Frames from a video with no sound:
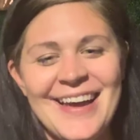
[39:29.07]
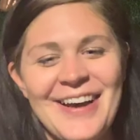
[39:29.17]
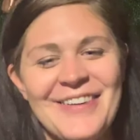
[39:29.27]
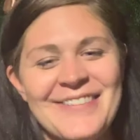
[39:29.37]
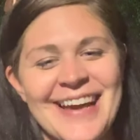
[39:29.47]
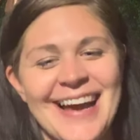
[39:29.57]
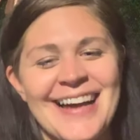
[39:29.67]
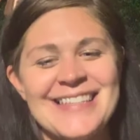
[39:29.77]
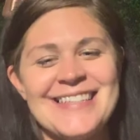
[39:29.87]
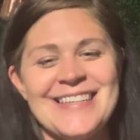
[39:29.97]
Oh my
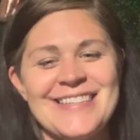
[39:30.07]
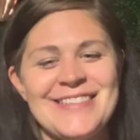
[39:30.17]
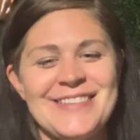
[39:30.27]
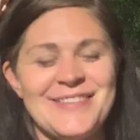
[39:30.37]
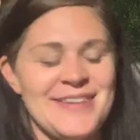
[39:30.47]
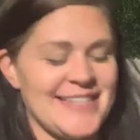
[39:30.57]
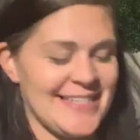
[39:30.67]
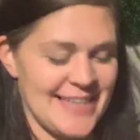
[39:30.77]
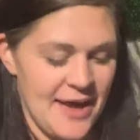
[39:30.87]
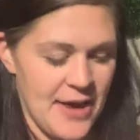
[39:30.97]
gosh, you're so sweet,
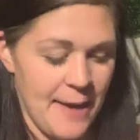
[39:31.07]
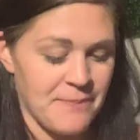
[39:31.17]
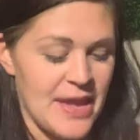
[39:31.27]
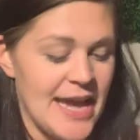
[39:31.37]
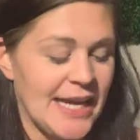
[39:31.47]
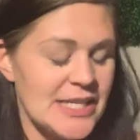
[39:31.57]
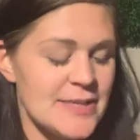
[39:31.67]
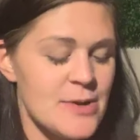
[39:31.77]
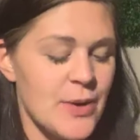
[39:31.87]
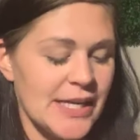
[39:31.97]
Jessica. Okay, here's
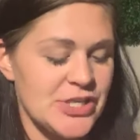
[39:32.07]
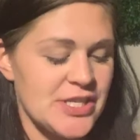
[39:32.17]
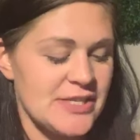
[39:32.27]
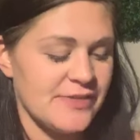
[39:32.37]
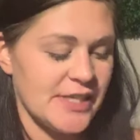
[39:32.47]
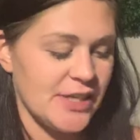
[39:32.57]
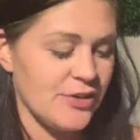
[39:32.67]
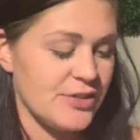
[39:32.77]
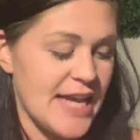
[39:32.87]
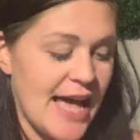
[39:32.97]
some questions for
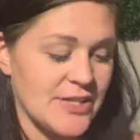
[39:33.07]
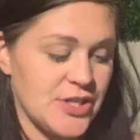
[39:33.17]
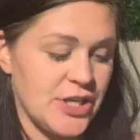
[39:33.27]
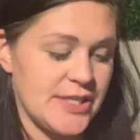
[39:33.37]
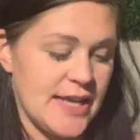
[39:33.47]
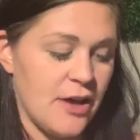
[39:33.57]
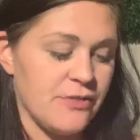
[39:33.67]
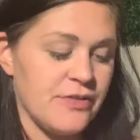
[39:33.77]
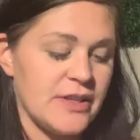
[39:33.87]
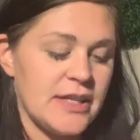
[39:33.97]
you to ask
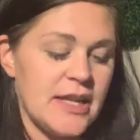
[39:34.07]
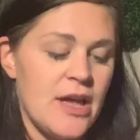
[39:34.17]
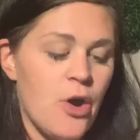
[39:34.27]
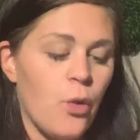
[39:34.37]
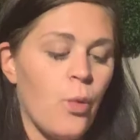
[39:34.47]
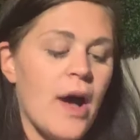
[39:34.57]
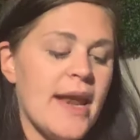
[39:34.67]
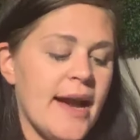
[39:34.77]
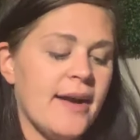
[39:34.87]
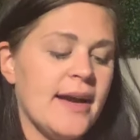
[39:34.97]
yourself.
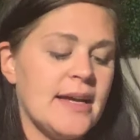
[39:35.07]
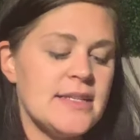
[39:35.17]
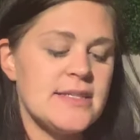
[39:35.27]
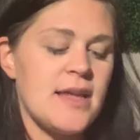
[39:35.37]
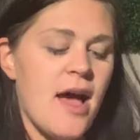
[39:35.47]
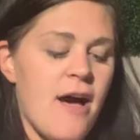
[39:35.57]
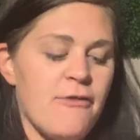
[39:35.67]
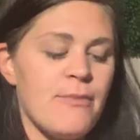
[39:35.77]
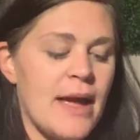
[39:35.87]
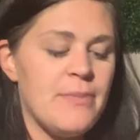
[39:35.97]
What areas
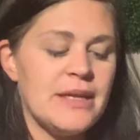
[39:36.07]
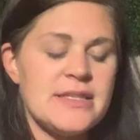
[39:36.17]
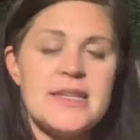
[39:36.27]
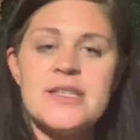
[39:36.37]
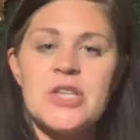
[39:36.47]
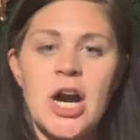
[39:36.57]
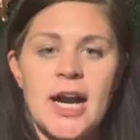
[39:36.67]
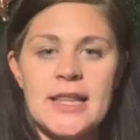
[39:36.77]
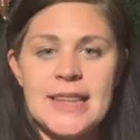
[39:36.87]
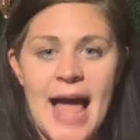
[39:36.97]
of my business
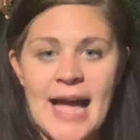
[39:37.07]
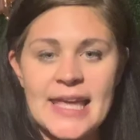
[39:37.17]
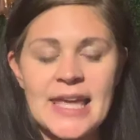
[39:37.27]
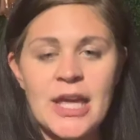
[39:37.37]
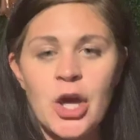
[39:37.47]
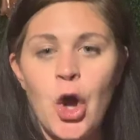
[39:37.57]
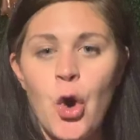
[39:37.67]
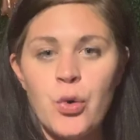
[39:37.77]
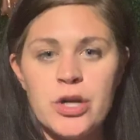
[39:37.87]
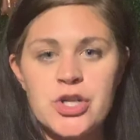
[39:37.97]
are lacking
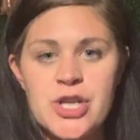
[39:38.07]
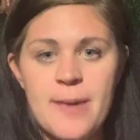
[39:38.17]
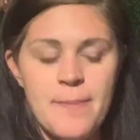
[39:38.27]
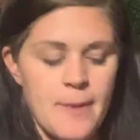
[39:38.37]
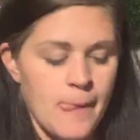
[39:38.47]
ownership?